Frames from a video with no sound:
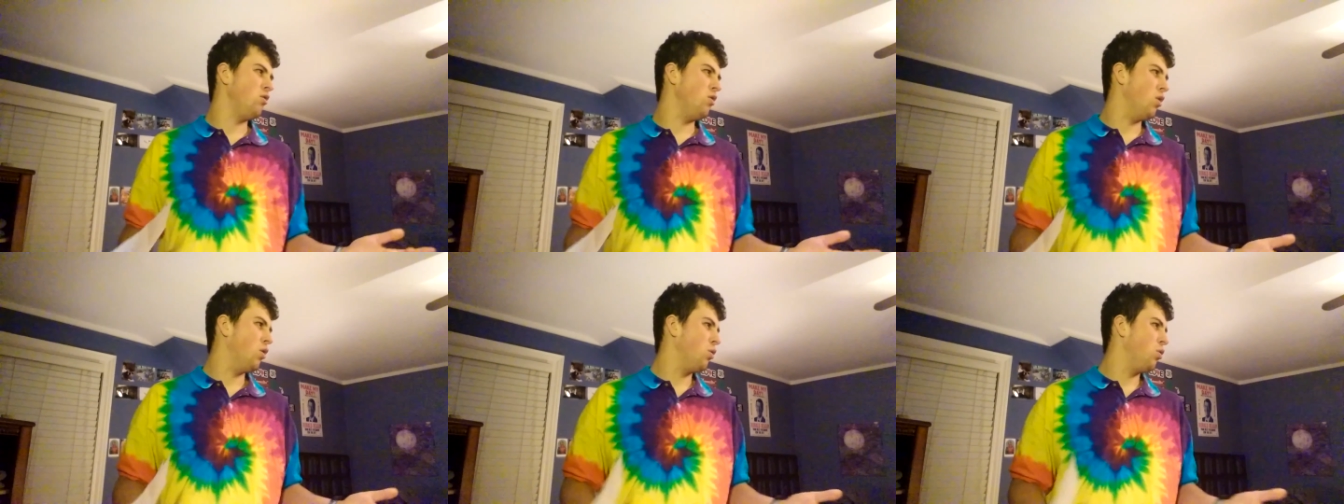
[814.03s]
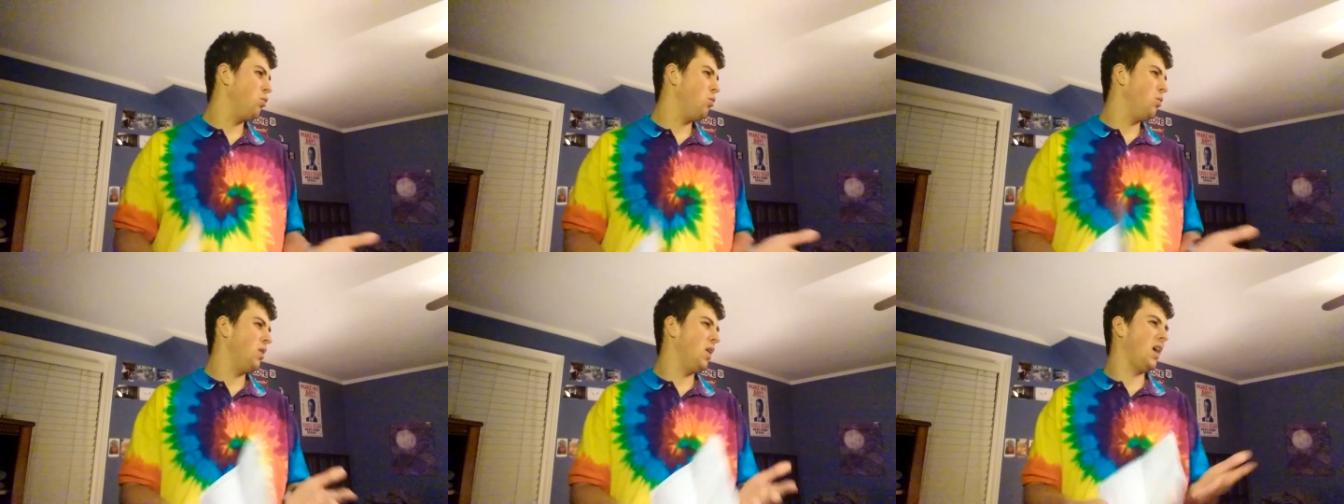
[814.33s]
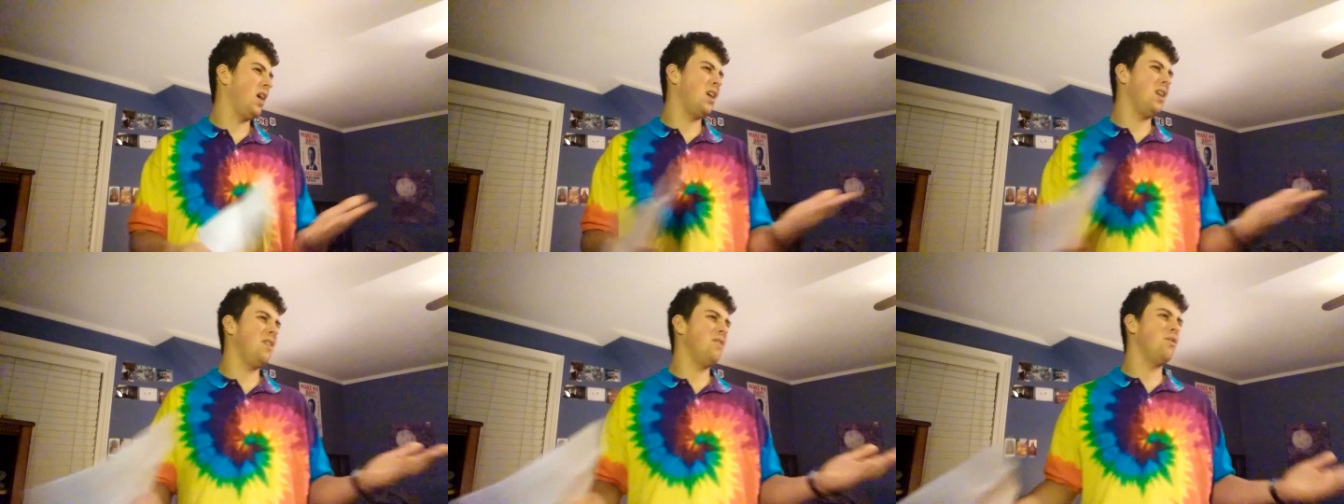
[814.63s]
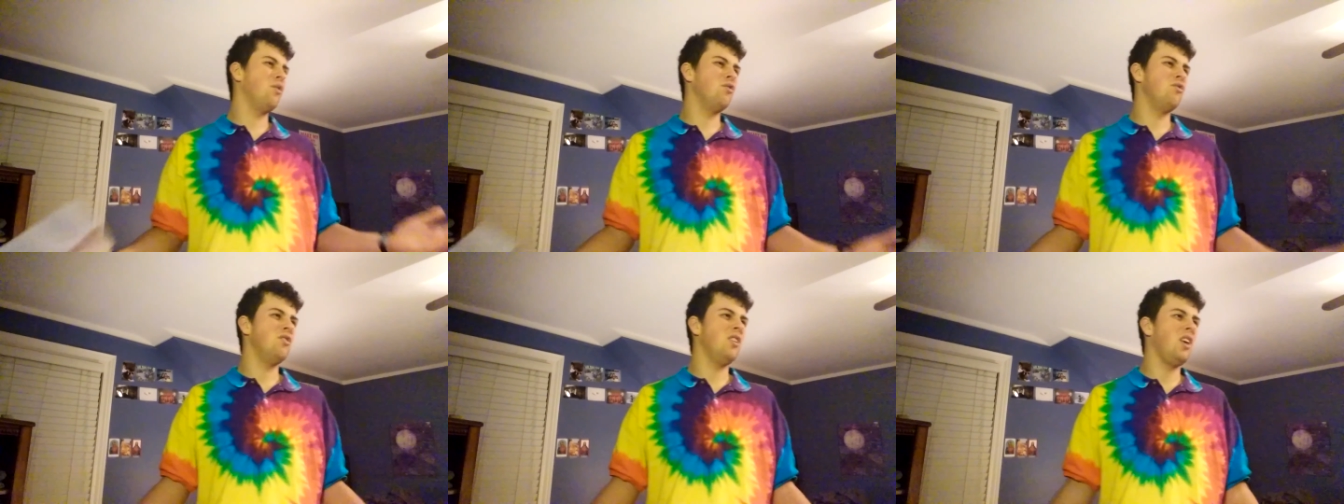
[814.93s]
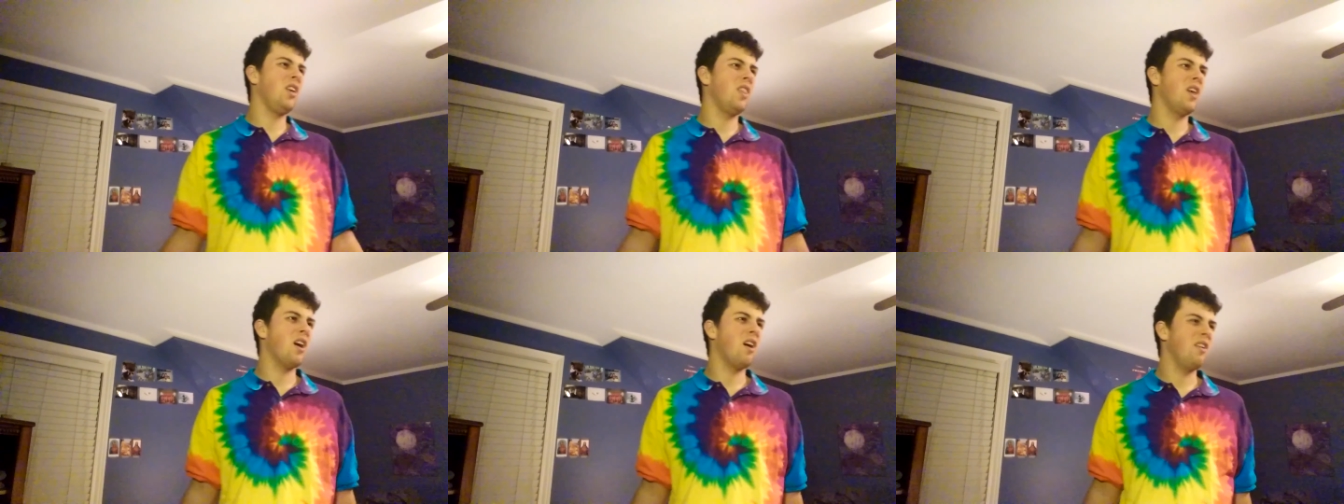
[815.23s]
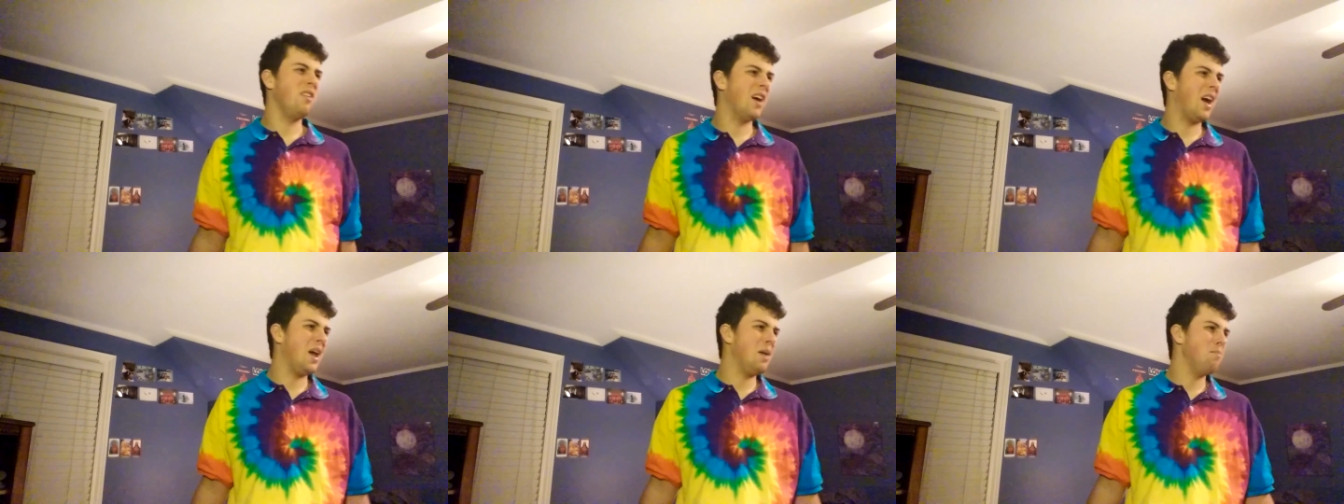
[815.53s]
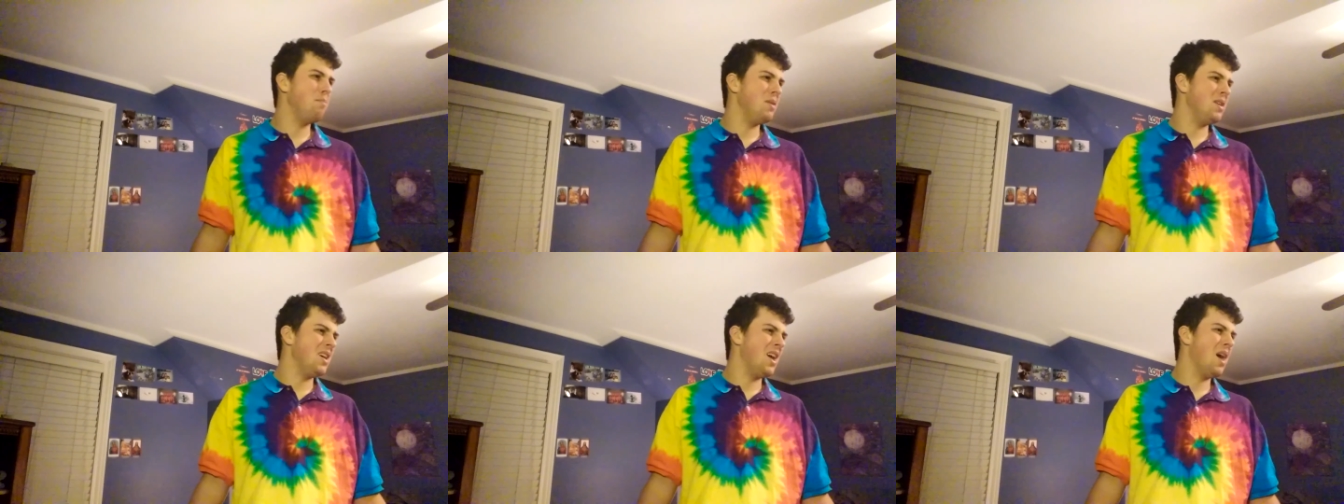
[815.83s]
you know, through like if you're sitting there at 9
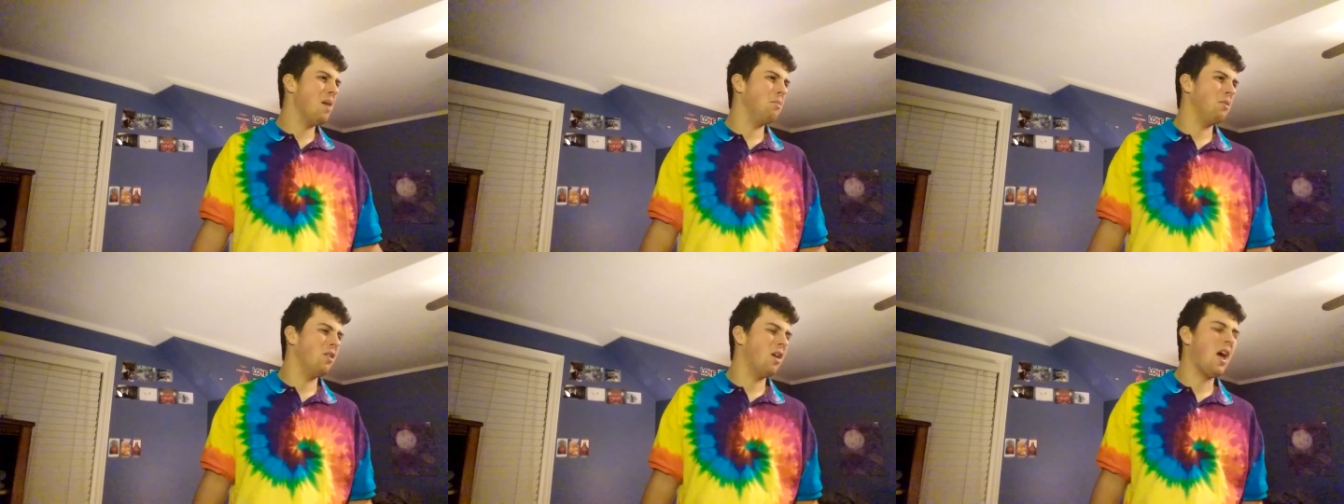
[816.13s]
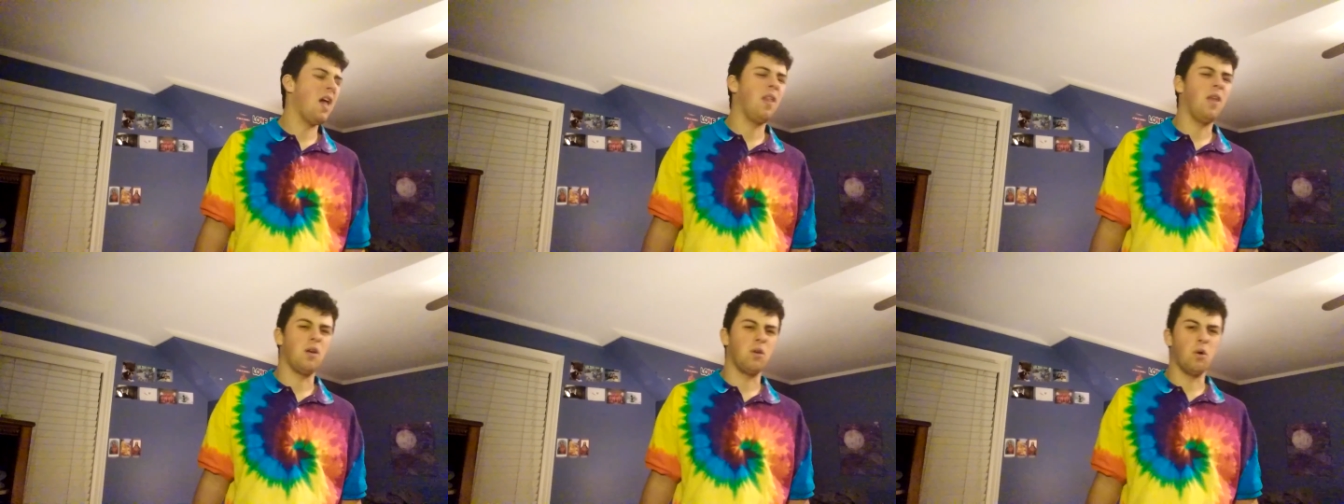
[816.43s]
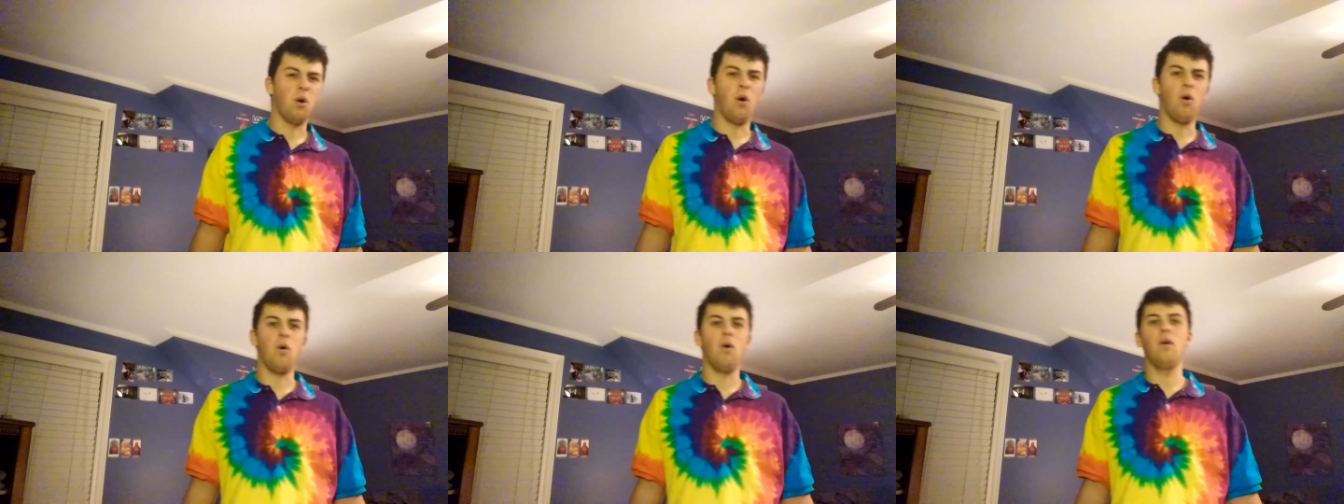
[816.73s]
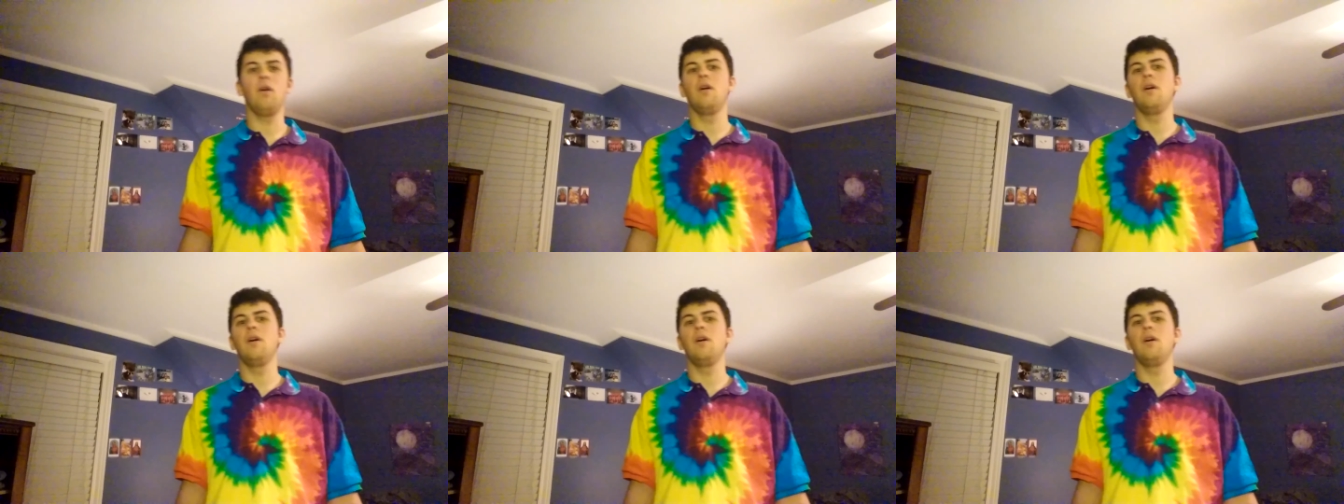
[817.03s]
p.m., you're not like, oh,